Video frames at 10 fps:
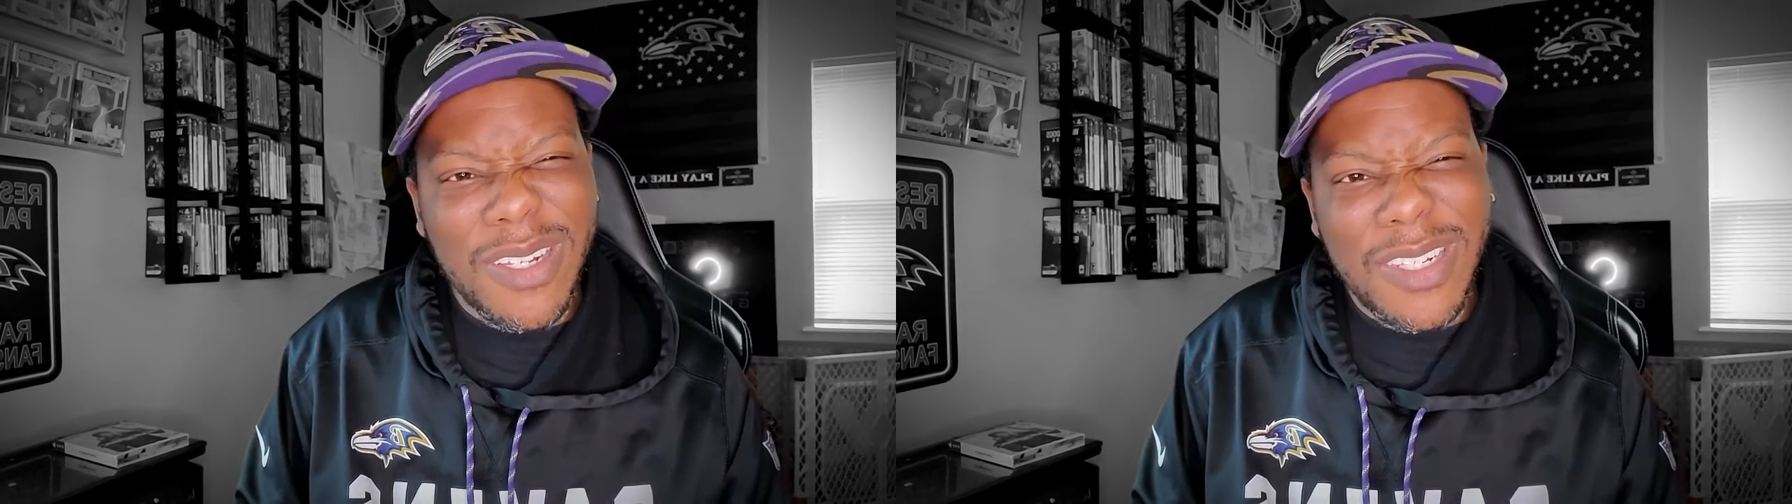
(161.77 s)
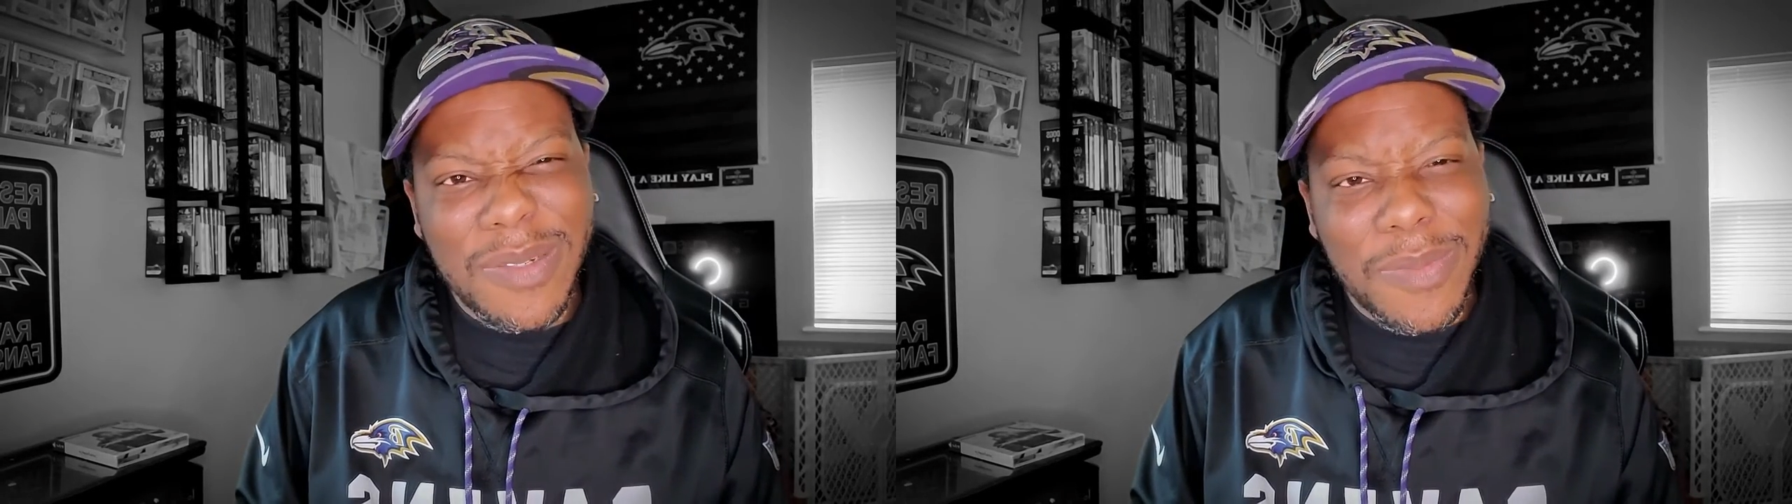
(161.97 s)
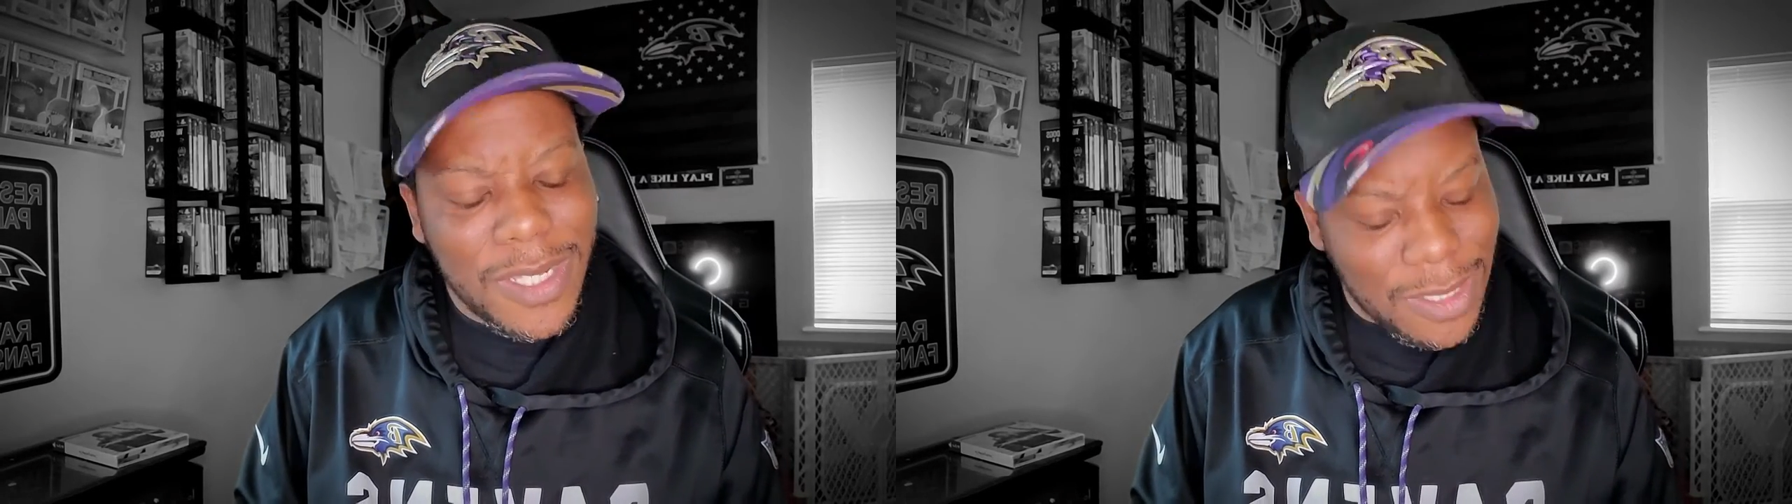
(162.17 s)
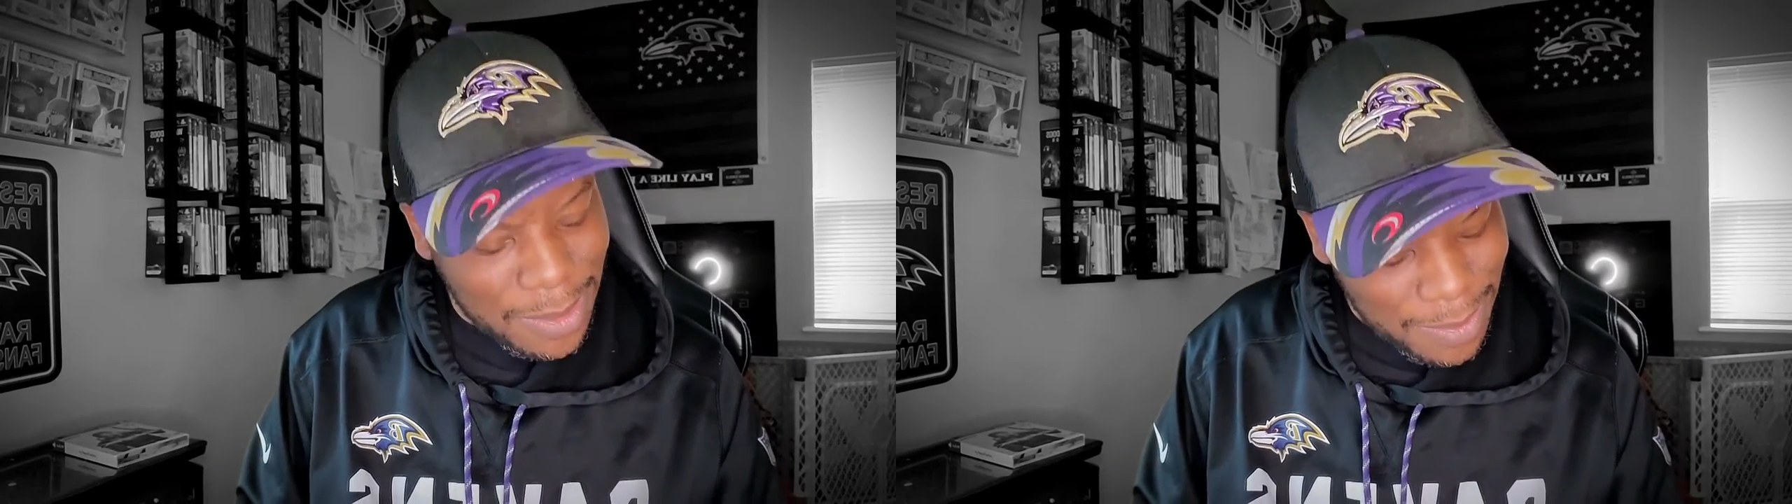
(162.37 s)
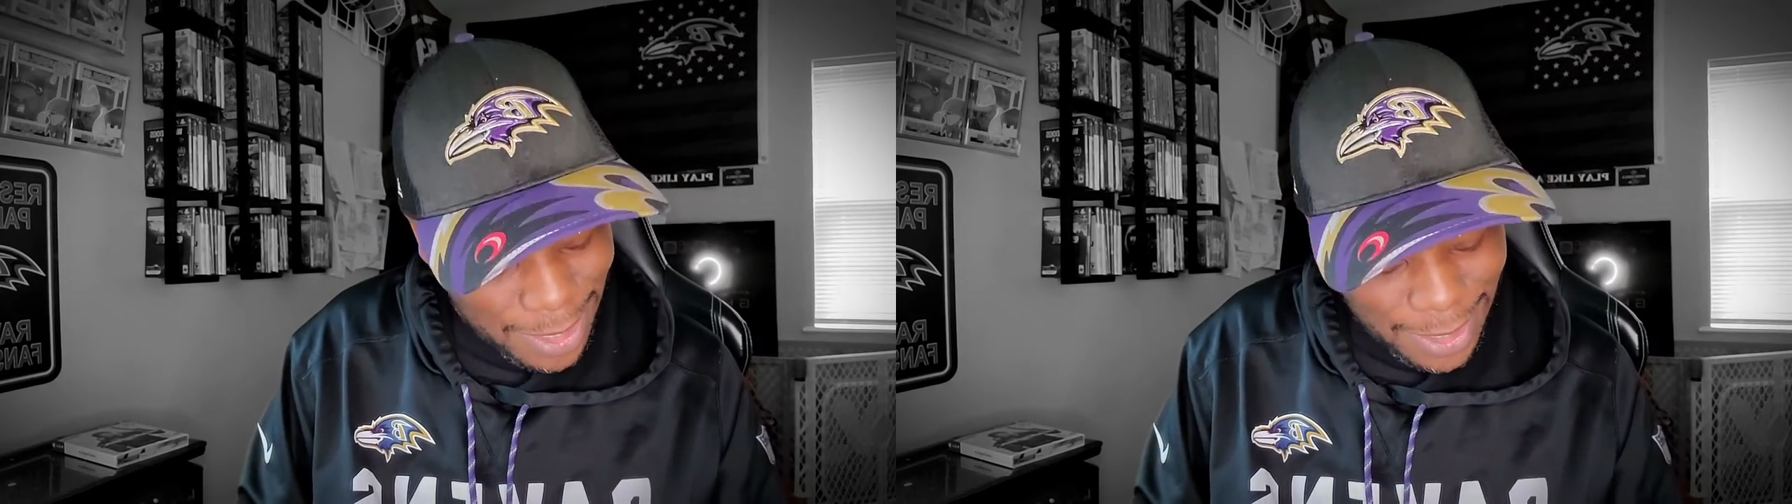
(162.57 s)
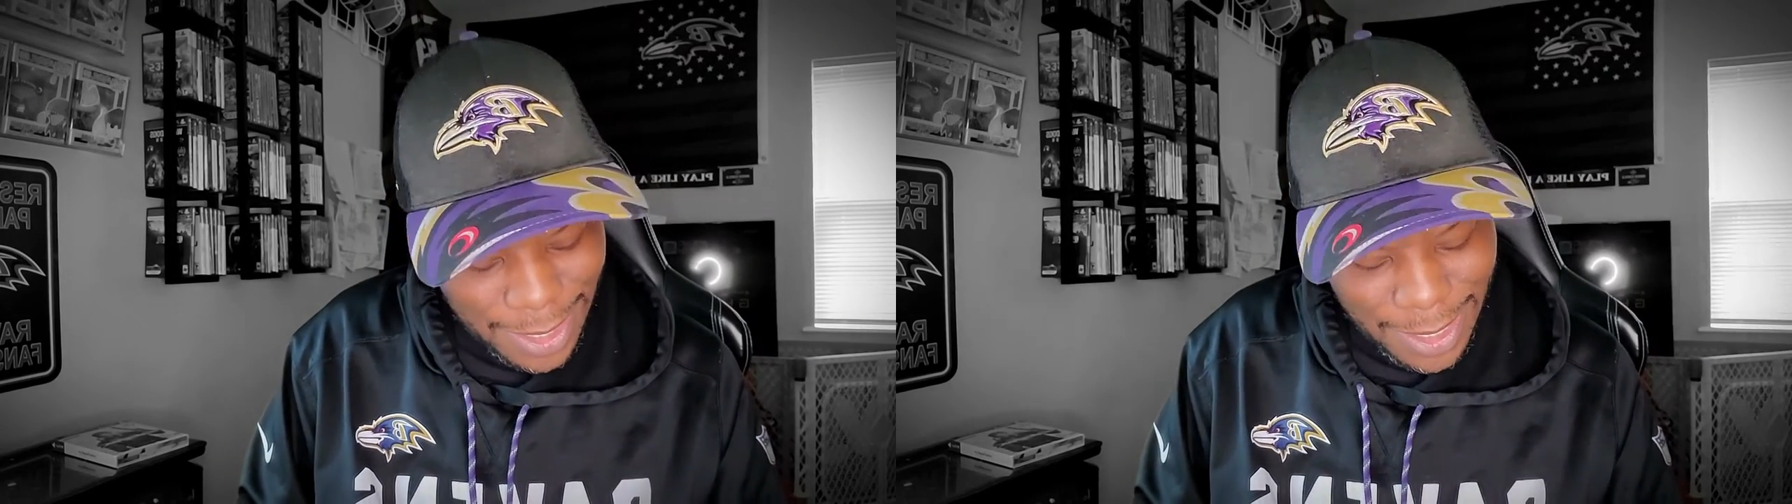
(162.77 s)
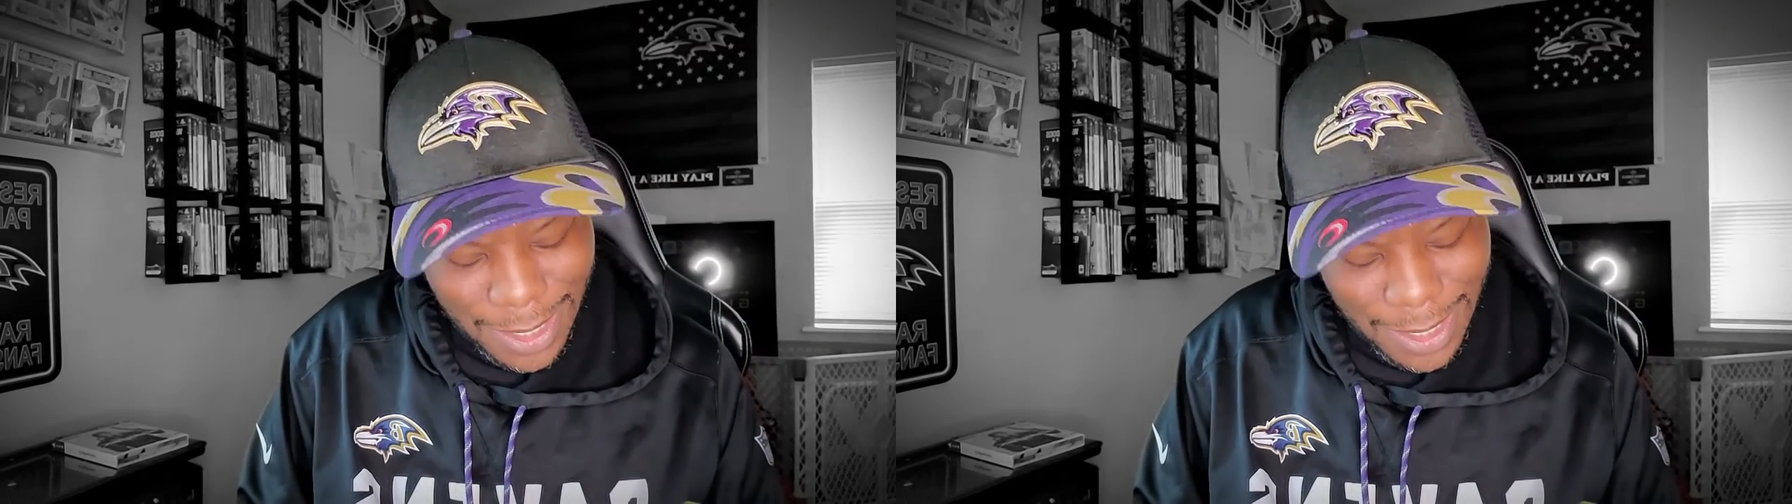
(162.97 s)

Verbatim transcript: this month or something like that.